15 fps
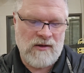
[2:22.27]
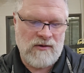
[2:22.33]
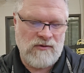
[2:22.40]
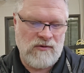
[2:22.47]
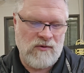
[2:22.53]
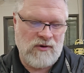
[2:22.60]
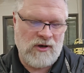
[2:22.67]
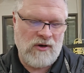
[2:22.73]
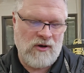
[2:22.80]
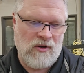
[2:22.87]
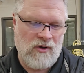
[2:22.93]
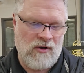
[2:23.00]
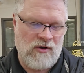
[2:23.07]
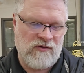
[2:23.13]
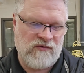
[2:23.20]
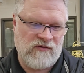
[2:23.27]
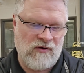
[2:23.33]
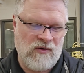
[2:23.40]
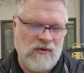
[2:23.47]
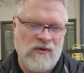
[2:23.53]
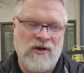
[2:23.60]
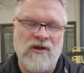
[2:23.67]
You can
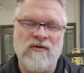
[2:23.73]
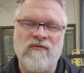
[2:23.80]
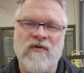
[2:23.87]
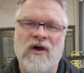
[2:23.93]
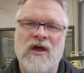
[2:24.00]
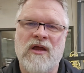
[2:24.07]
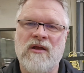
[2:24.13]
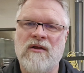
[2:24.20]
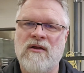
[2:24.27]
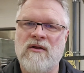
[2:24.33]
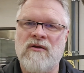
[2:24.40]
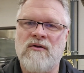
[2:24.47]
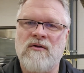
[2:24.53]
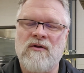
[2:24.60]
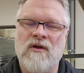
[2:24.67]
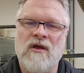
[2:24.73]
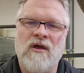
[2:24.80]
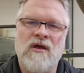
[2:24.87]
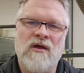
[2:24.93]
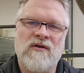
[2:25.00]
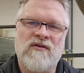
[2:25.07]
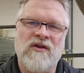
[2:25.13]
also invite
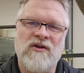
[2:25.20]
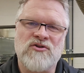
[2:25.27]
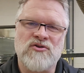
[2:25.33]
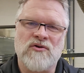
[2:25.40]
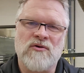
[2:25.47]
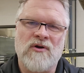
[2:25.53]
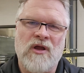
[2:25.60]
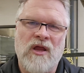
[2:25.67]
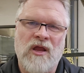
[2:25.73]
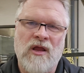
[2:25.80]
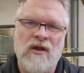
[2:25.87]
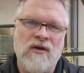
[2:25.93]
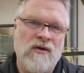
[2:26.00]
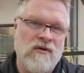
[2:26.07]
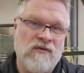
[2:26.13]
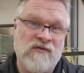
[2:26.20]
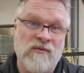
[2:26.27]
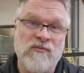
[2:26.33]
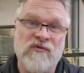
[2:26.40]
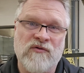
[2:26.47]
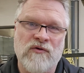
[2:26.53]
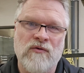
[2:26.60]
a teacher and
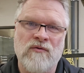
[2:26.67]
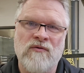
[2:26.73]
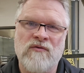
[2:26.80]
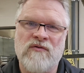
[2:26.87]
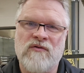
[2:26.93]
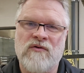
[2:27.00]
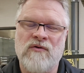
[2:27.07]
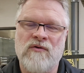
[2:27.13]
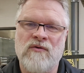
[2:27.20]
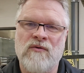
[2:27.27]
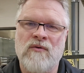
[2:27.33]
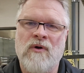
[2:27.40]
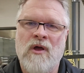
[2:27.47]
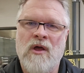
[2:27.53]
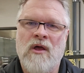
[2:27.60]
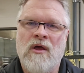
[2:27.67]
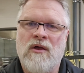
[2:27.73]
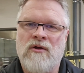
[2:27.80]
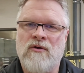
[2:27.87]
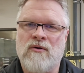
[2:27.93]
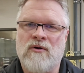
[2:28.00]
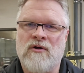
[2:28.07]
some students to
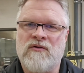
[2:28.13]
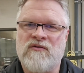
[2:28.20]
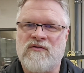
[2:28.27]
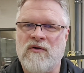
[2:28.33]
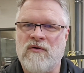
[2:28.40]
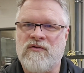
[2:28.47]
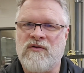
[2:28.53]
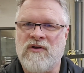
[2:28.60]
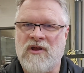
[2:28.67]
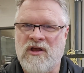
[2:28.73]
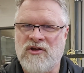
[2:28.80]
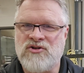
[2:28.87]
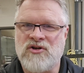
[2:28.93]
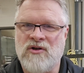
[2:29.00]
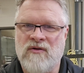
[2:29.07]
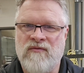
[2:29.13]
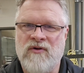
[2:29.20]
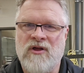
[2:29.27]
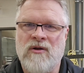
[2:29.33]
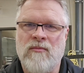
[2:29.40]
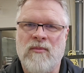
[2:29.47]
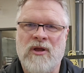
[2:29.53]
your association
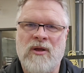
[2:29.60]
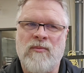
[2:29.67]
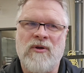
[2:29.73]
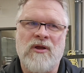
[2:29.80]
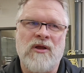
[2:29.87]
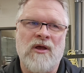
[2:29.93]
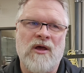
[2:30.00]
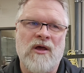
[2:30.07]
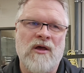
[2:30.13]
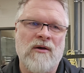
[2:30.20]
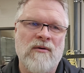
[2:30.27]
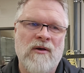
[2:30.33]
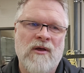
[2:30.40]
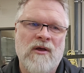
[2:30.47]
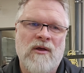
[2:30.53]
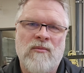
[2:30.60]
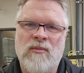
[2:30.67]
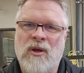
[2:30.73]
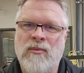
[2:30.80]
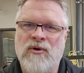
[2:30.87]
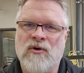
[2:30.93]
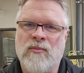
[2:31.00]
event. Maybe
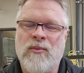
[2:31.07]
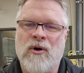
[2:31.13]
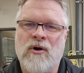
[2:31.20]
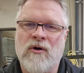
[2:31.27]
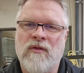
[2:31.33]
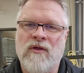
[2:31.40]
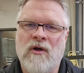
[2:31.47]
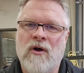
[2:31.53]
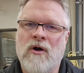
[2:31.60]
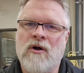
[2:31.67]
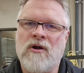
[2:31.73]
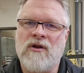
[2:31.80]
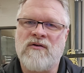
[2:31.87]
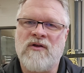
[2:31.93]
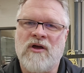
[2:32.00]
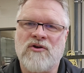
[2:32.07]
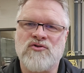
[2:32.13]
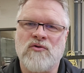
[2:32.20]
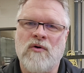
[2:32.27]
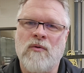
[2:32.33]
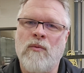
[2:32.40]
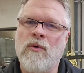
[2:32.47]
you're part of the
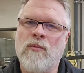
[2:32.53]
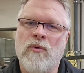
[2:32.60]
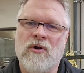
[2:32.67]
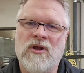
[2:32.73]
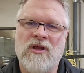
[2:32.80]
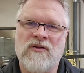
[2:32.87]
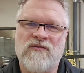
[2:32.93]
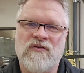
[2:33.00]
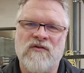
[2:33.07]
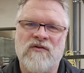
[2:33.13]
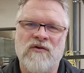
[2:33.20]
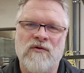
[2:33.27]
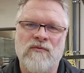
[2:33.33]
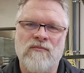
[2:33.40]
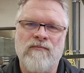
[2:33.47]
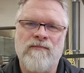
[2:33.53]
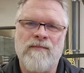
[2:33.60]
Architectural Woodwork Institute